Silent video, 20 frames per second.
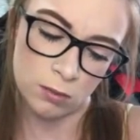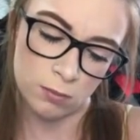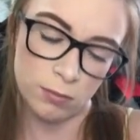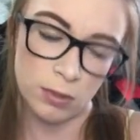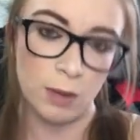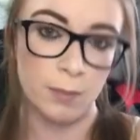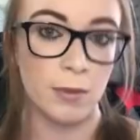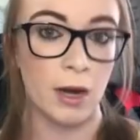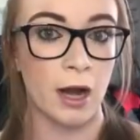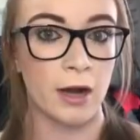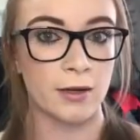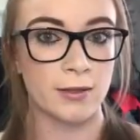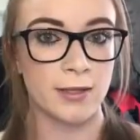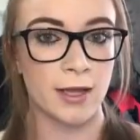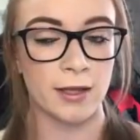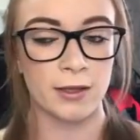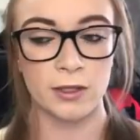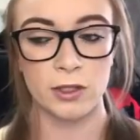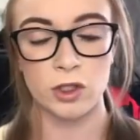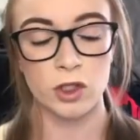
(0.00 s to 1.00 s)
but I'm not
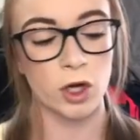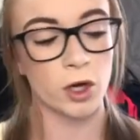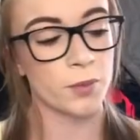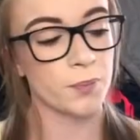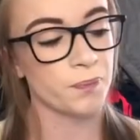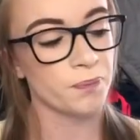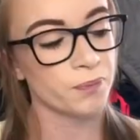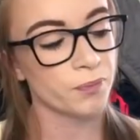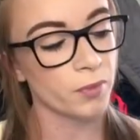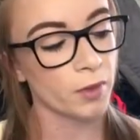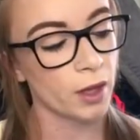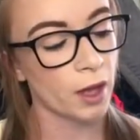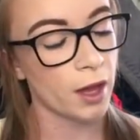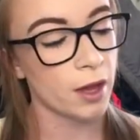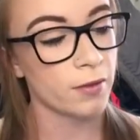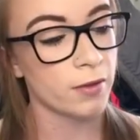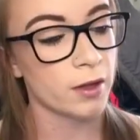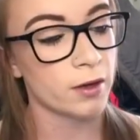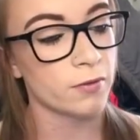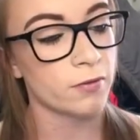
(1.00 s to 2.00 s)
exactly sure.
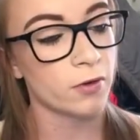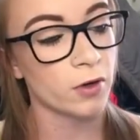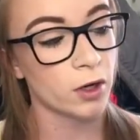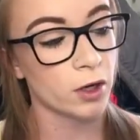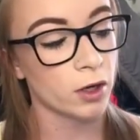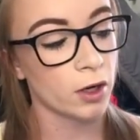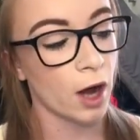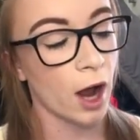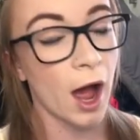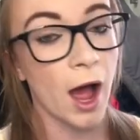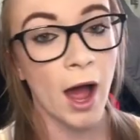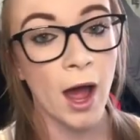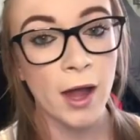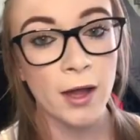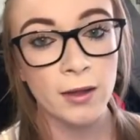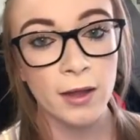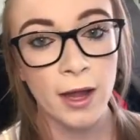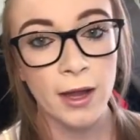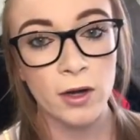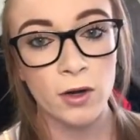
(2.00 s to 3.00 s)
And then for
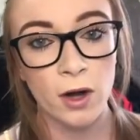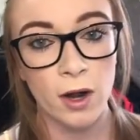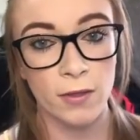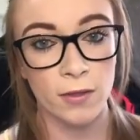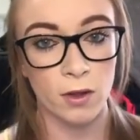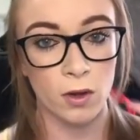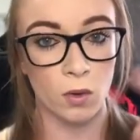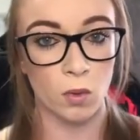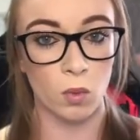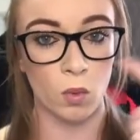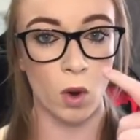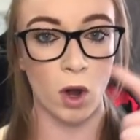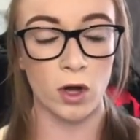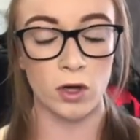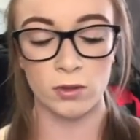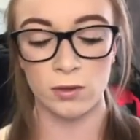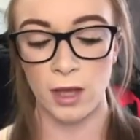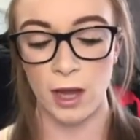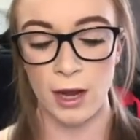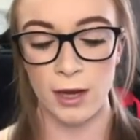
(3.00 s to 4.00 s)
eyeliner on the
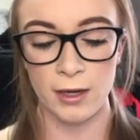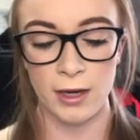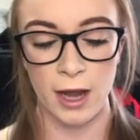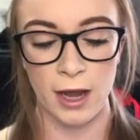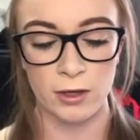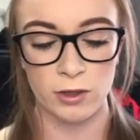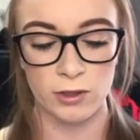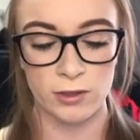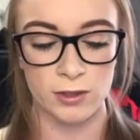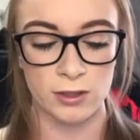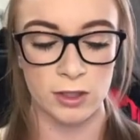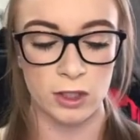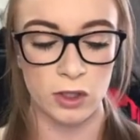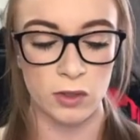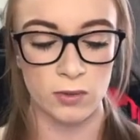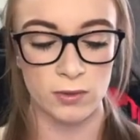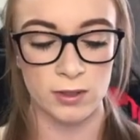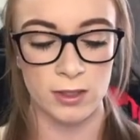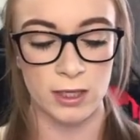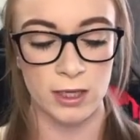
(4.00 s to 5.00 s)
waterline, I just
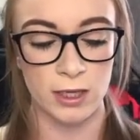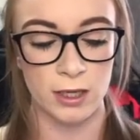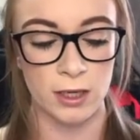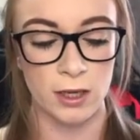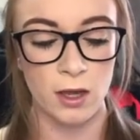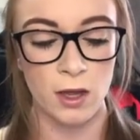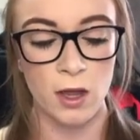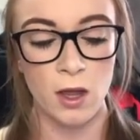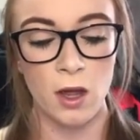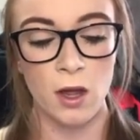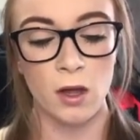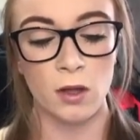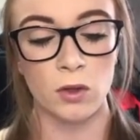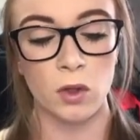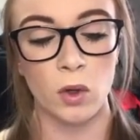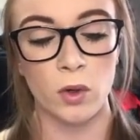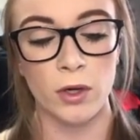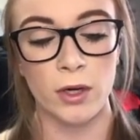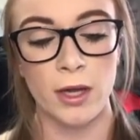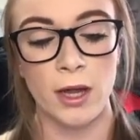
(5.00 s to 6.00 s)
use the
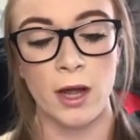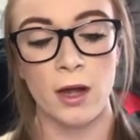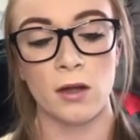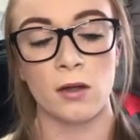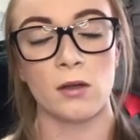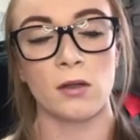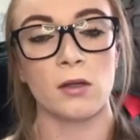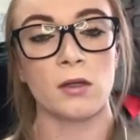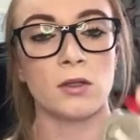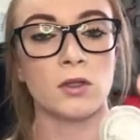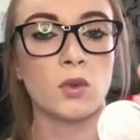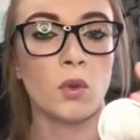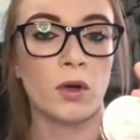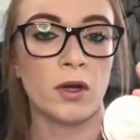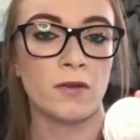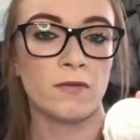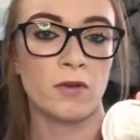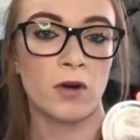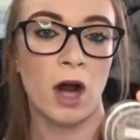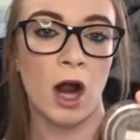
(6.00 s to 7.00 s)
Loreal
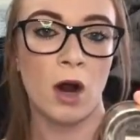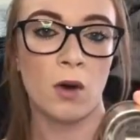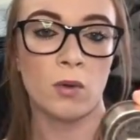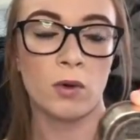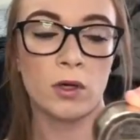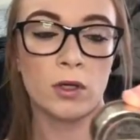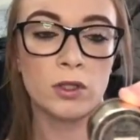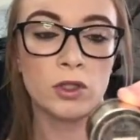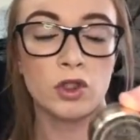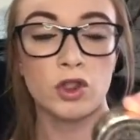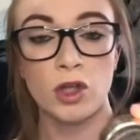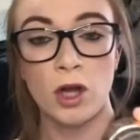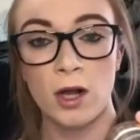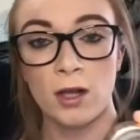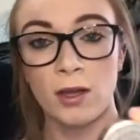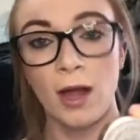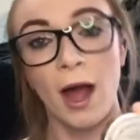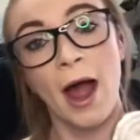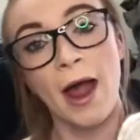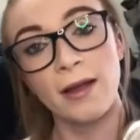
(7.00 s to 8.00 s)
24-hour
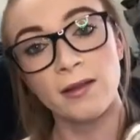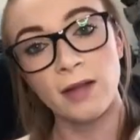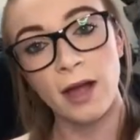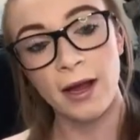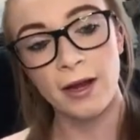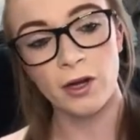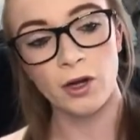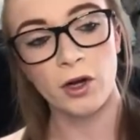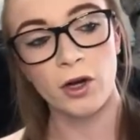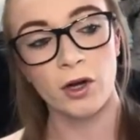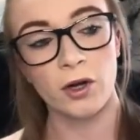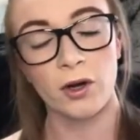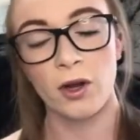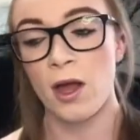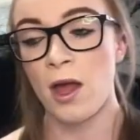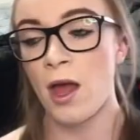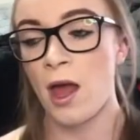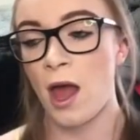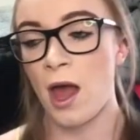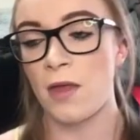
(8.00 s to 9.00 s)
gel eyeliner.
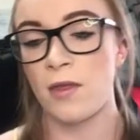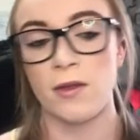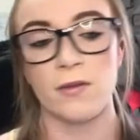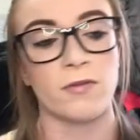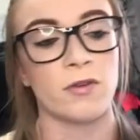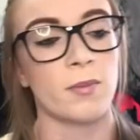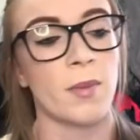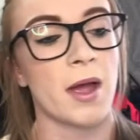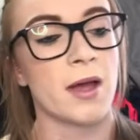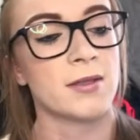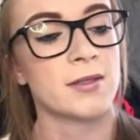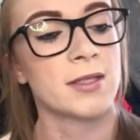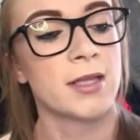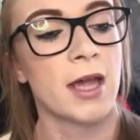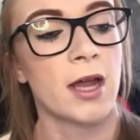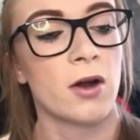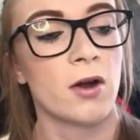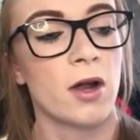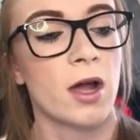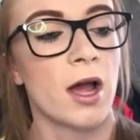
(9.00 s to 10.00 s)
And then for
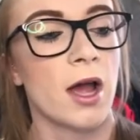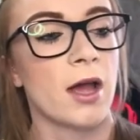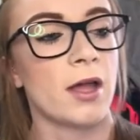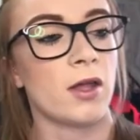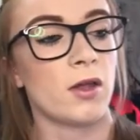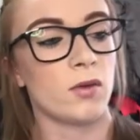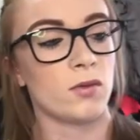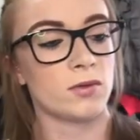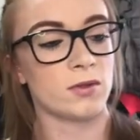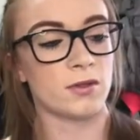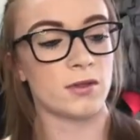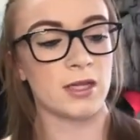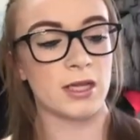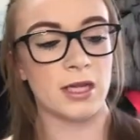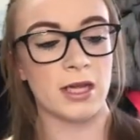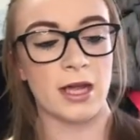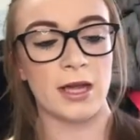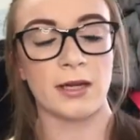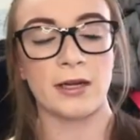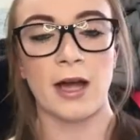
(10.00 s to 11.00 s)
mascara, I used
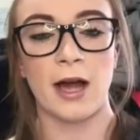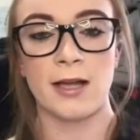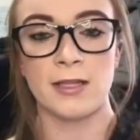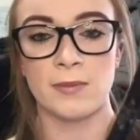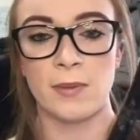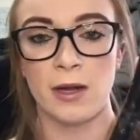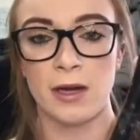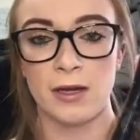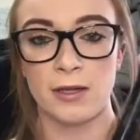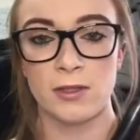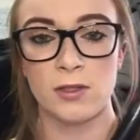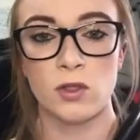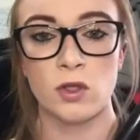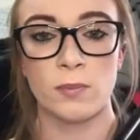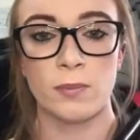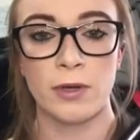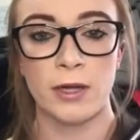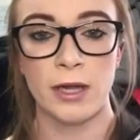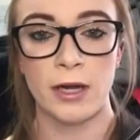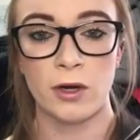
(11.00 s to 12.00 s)
the It Cosmetics
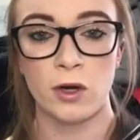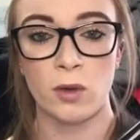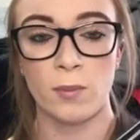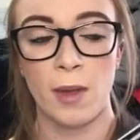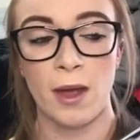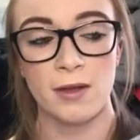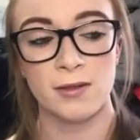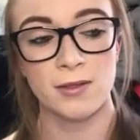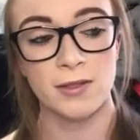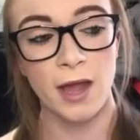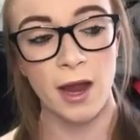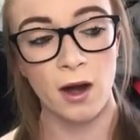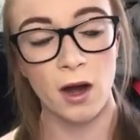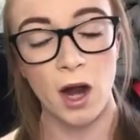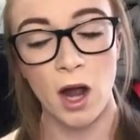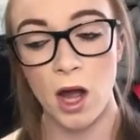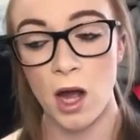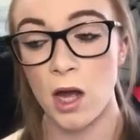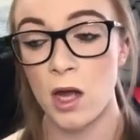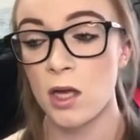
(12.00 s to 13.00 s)
Superhero
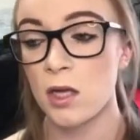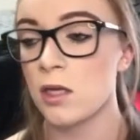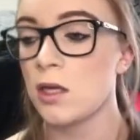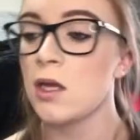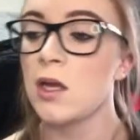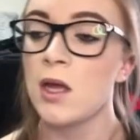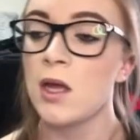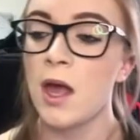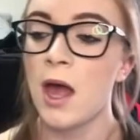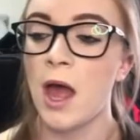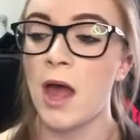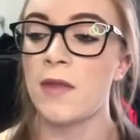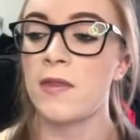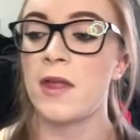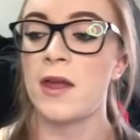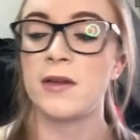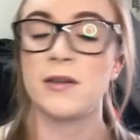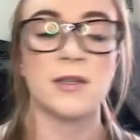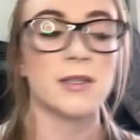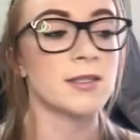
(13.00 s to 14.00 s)
Mascara. And
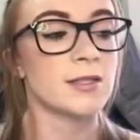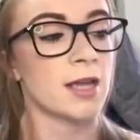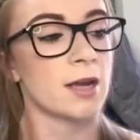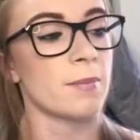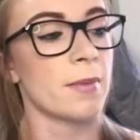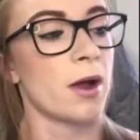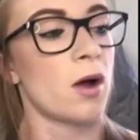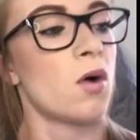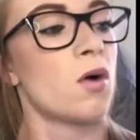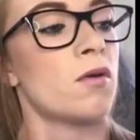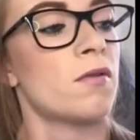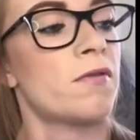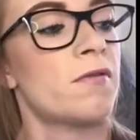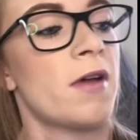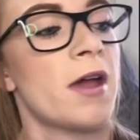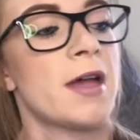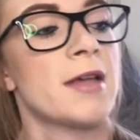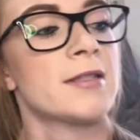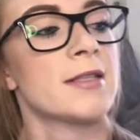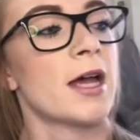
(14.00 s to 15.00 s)
then to set my whole
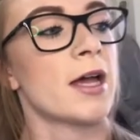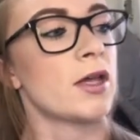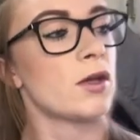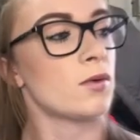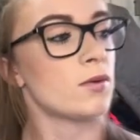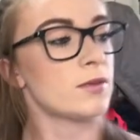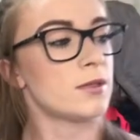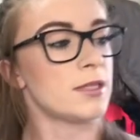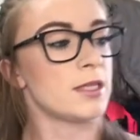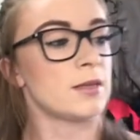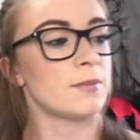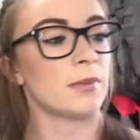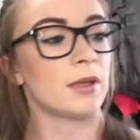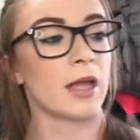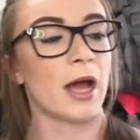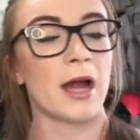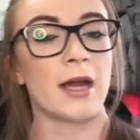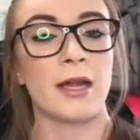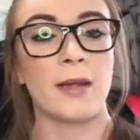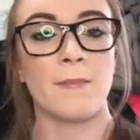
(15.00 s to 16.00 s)
face, I use the
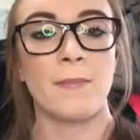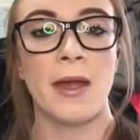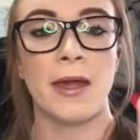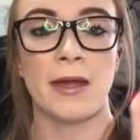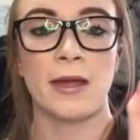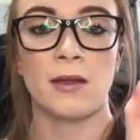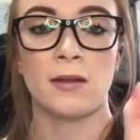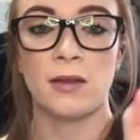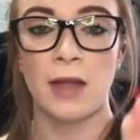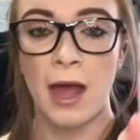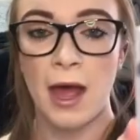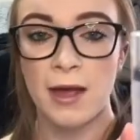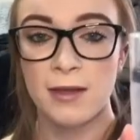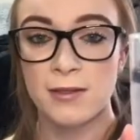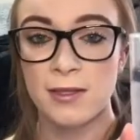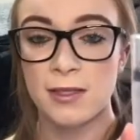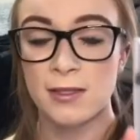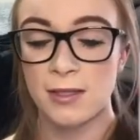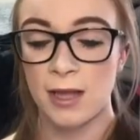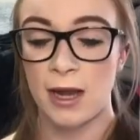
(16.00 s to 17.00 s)
Milani Make It
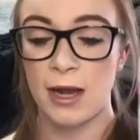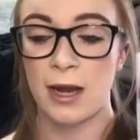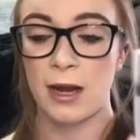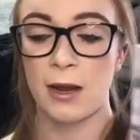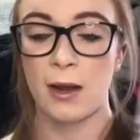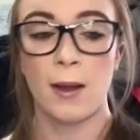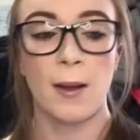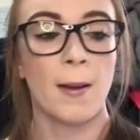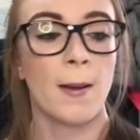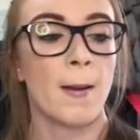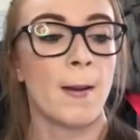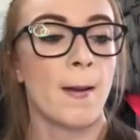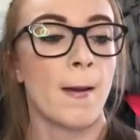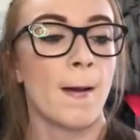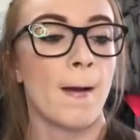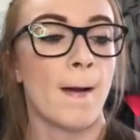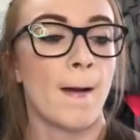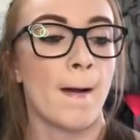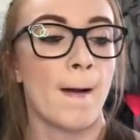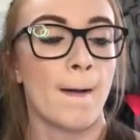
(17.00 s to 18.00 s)
Last Setting
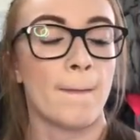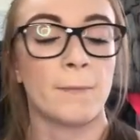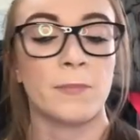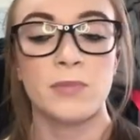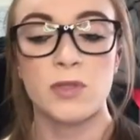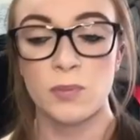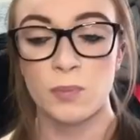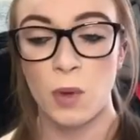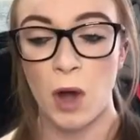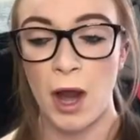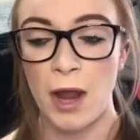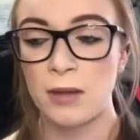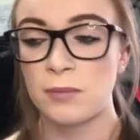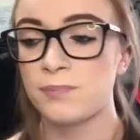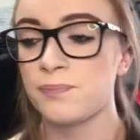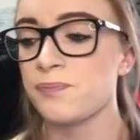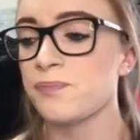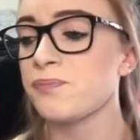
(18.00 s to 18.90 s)
Spray.